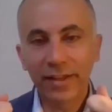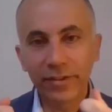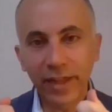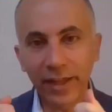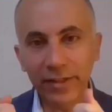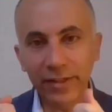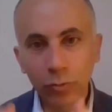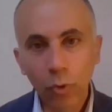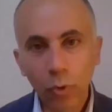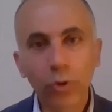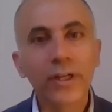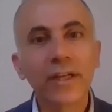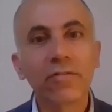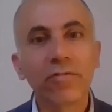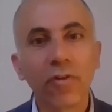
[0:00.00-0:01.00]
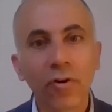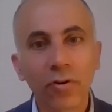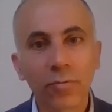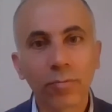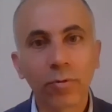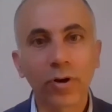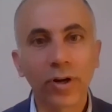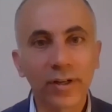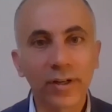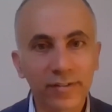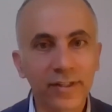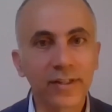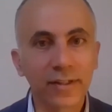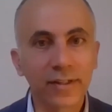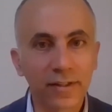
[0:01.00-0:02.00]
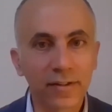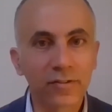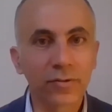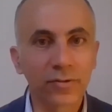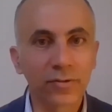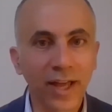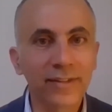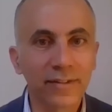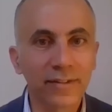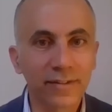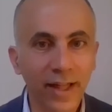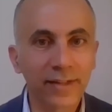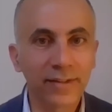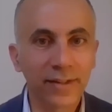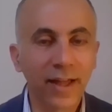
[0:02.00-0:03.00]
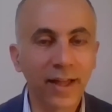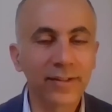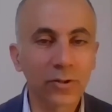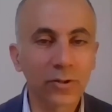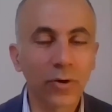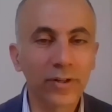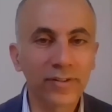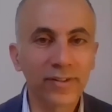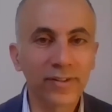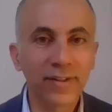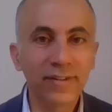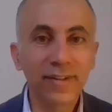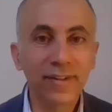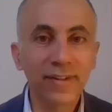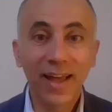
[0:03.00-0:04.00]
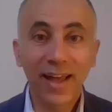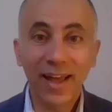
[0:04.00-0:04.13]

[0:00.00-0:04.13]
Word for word: and, and working for pluralistic uh, societies and, and coexistence,